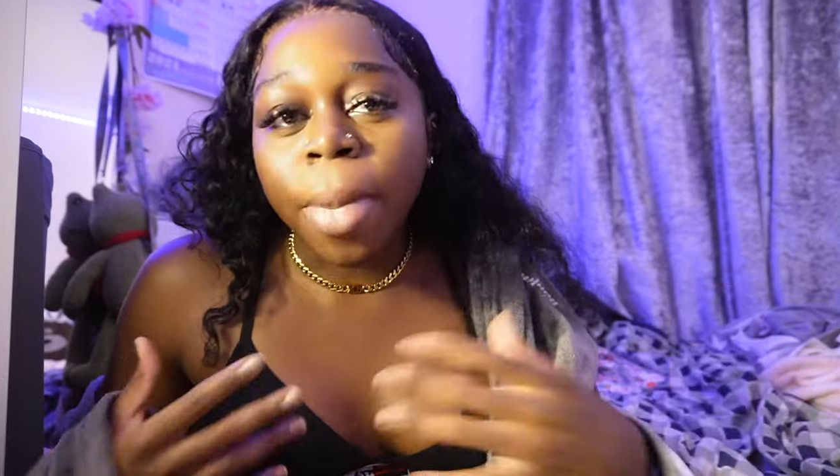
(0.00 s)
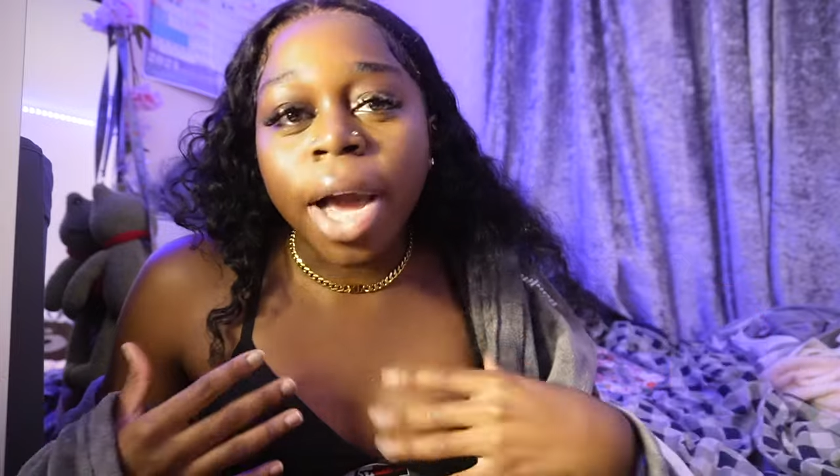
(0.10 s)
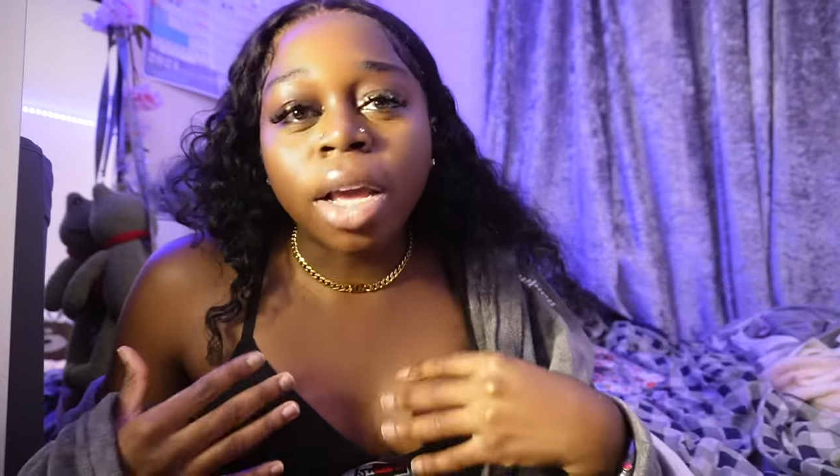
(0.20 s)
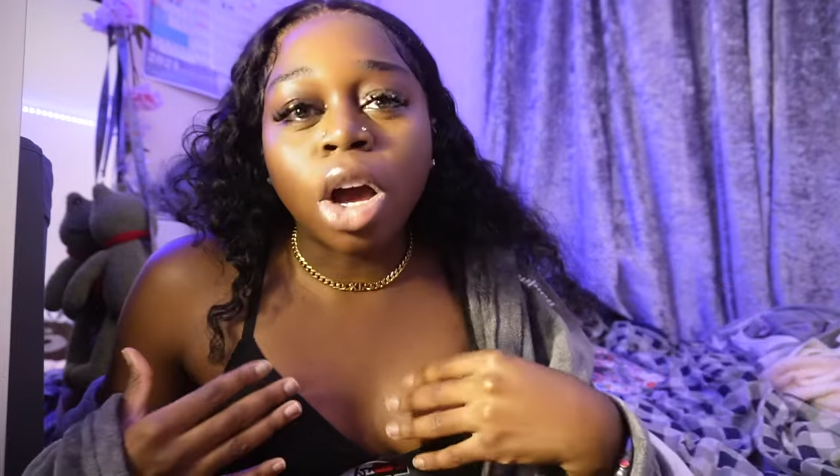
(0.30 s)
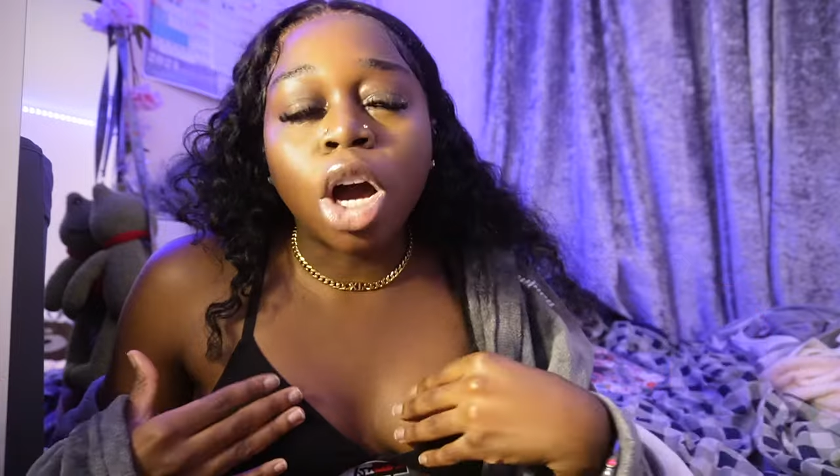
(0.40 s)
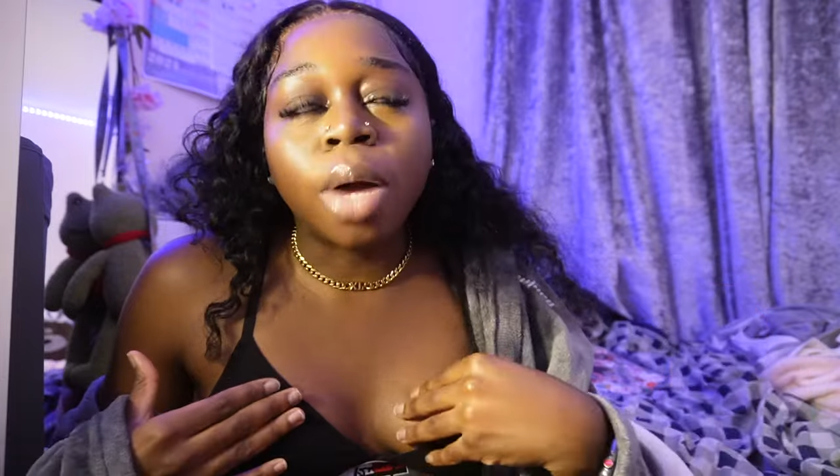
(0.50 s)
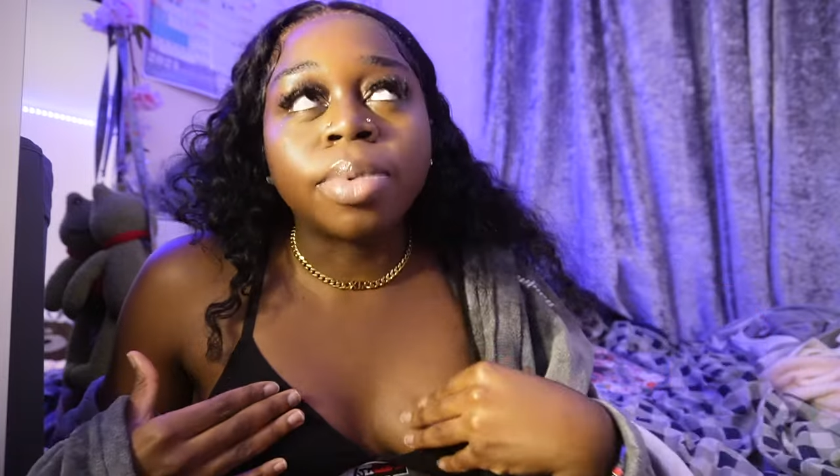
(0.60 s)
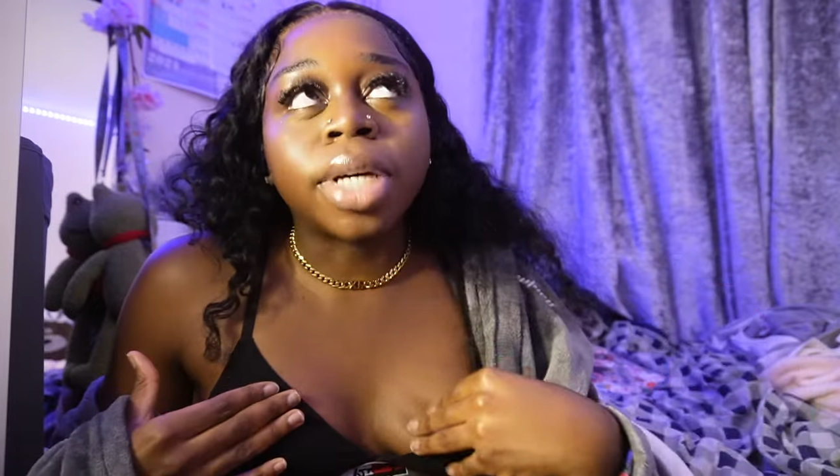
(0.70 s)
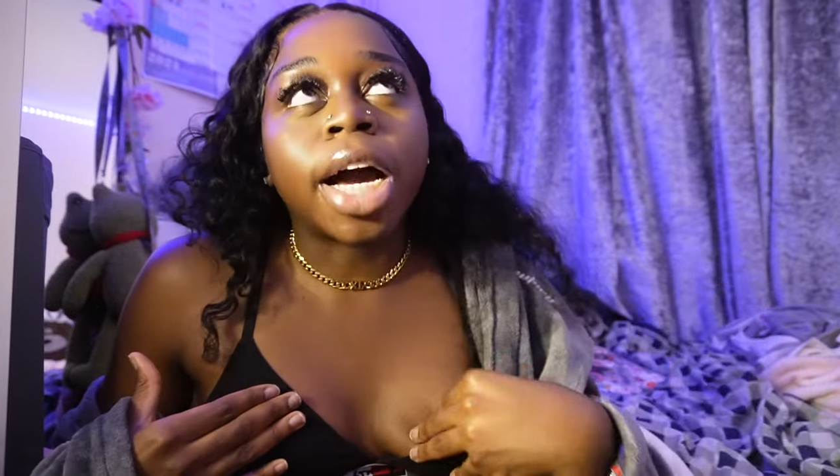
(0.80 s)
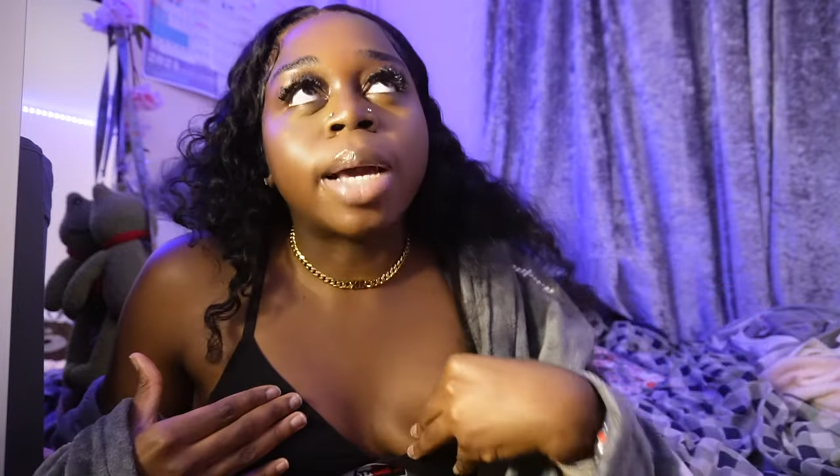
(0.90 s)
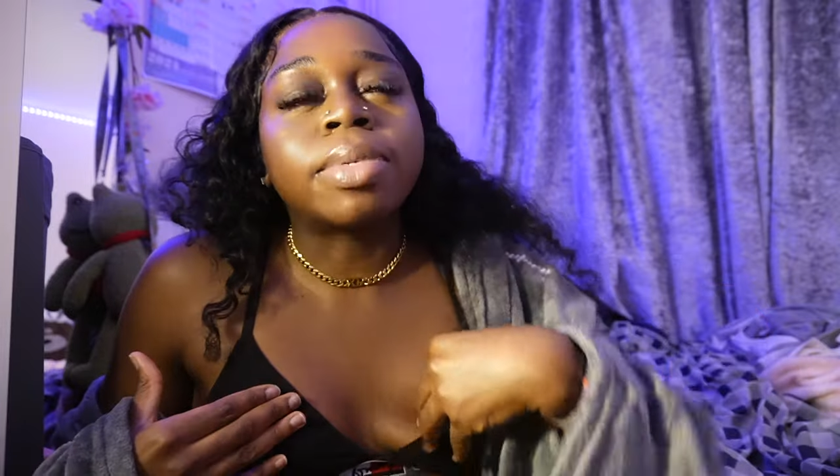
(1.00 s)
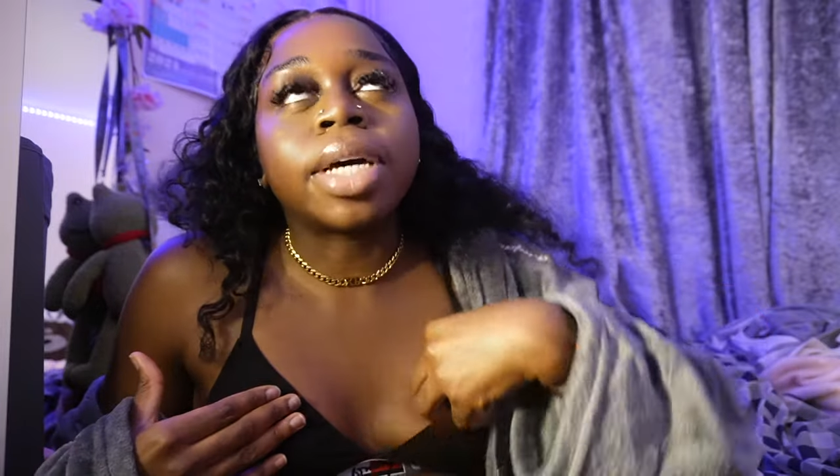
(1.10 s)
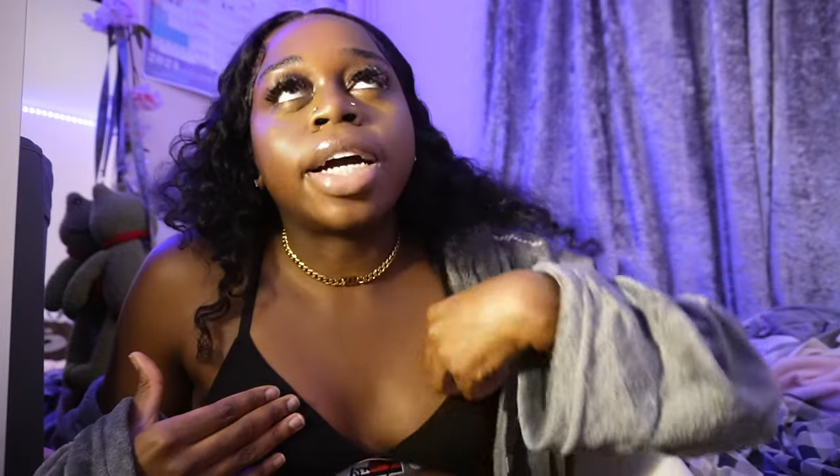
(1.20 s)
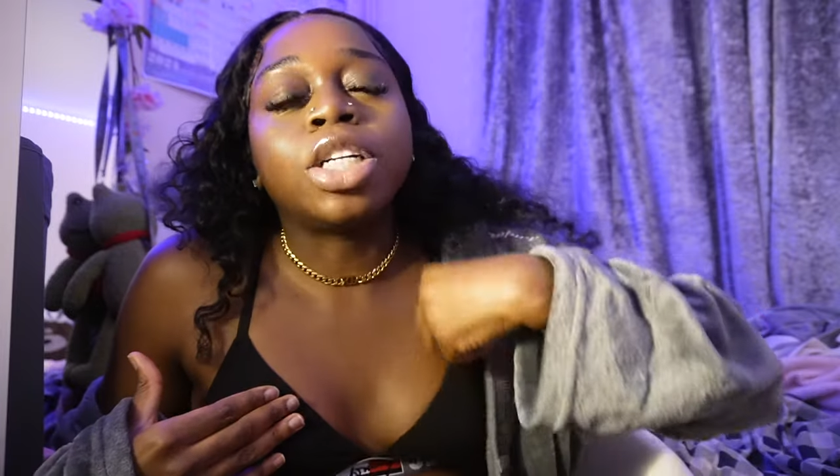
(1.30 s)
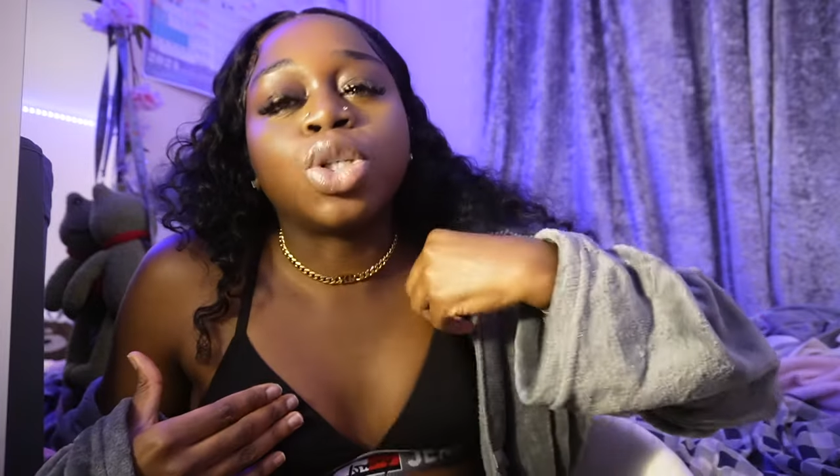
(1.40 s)
My times
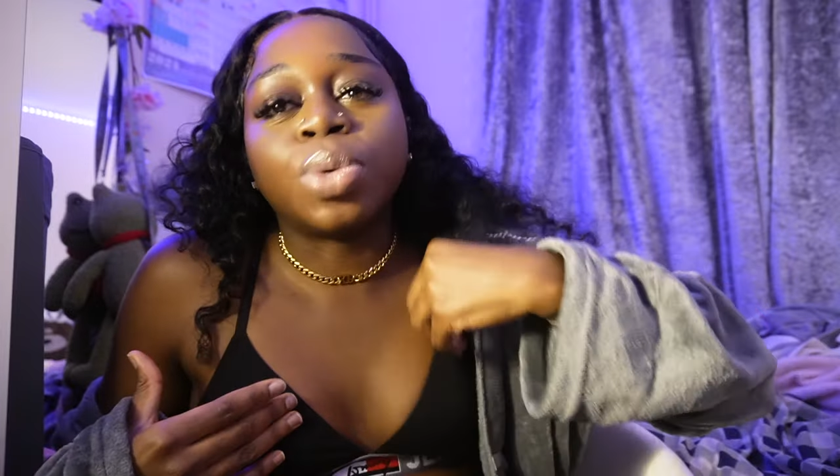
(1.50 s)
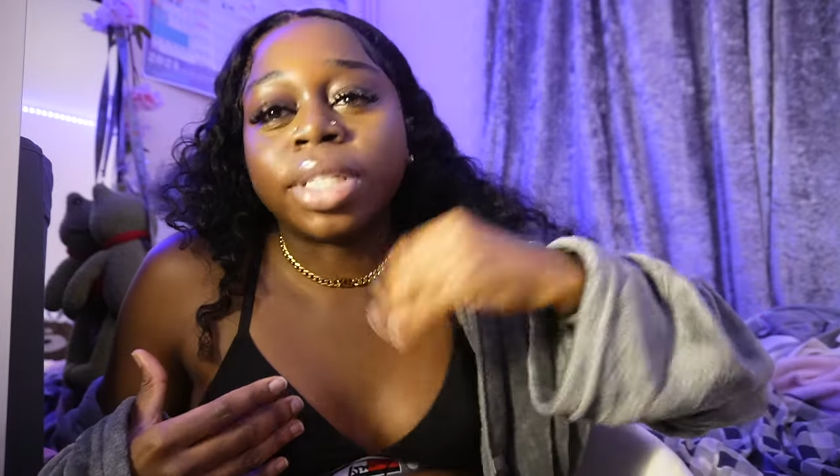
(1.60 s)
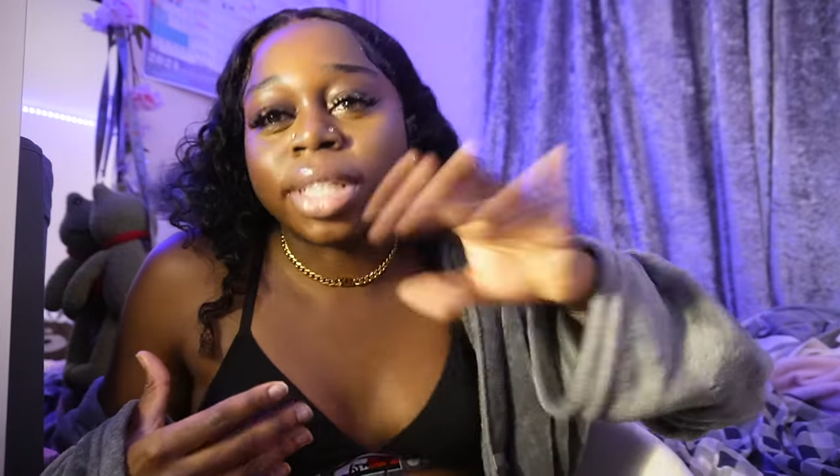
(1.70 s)
that I do is